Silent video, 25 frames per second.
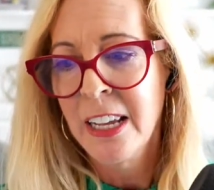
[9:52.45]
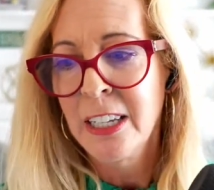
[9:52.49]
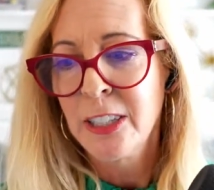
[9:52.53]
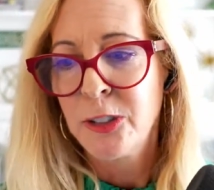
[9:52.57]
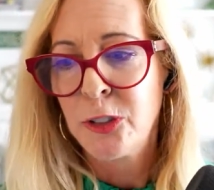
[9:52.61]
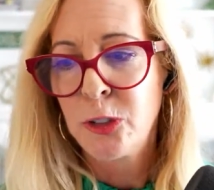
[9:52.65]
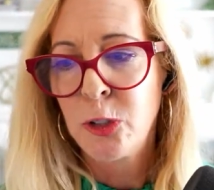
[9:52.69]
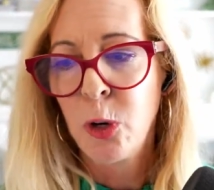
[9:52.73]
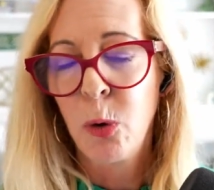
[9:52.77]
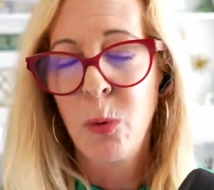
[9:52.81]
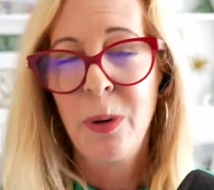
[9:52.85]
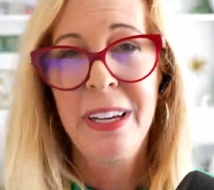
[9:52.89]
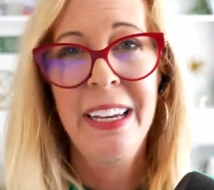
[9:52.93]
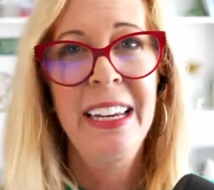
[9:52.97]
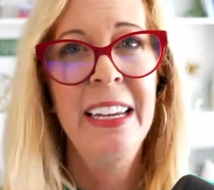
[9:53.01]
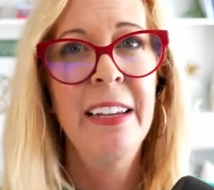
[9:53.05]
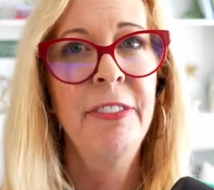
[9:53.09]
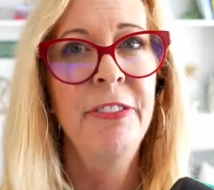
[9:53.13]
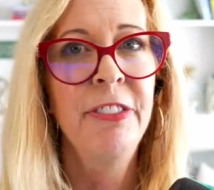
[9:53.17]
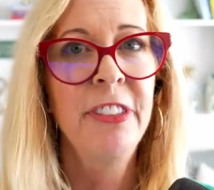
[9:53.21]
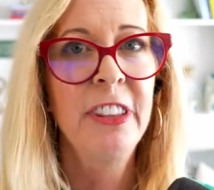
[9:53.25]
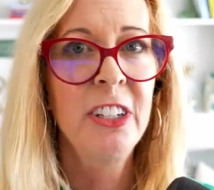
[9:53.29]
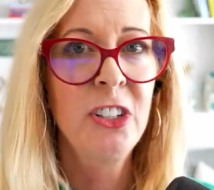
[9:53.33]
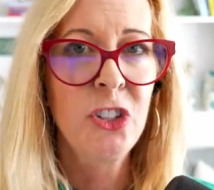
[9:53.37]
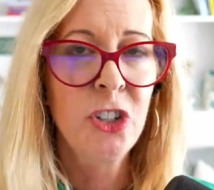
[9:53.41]
So,
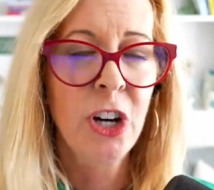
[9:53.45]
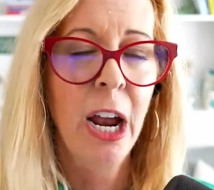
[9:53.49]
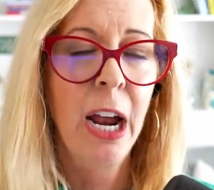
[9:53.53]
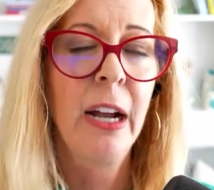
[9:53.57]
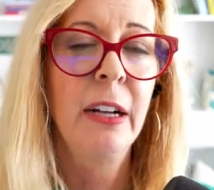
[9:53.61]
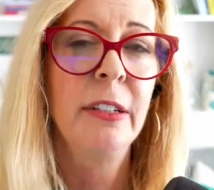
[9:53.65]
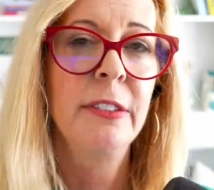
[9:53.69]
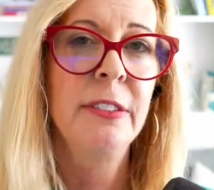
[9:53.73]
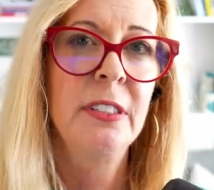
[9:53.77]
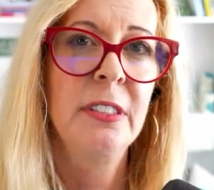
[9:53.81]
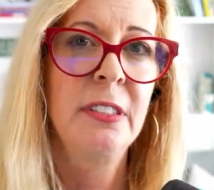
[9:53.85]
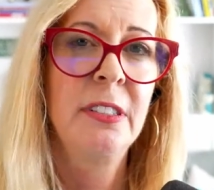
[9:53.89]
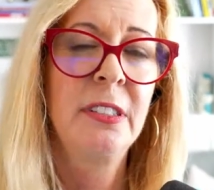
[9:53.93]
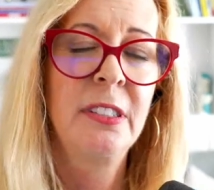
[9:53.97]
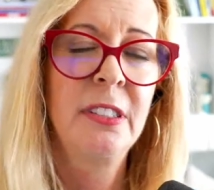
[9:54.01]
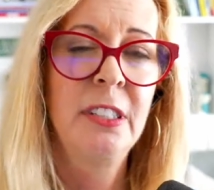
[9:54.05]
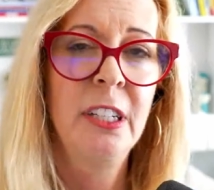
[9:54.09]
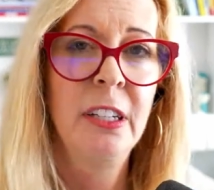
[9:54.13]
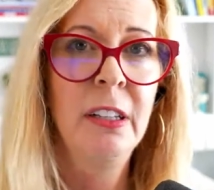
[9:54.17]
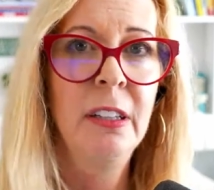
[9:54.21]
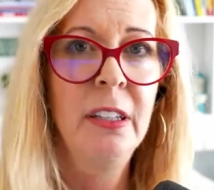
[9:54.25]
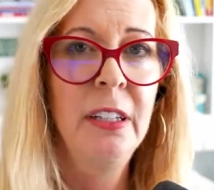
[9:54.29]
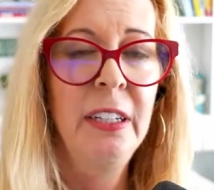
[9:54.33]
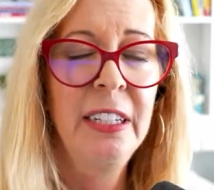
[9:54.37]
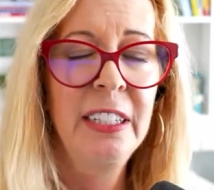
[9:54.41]
if the child is still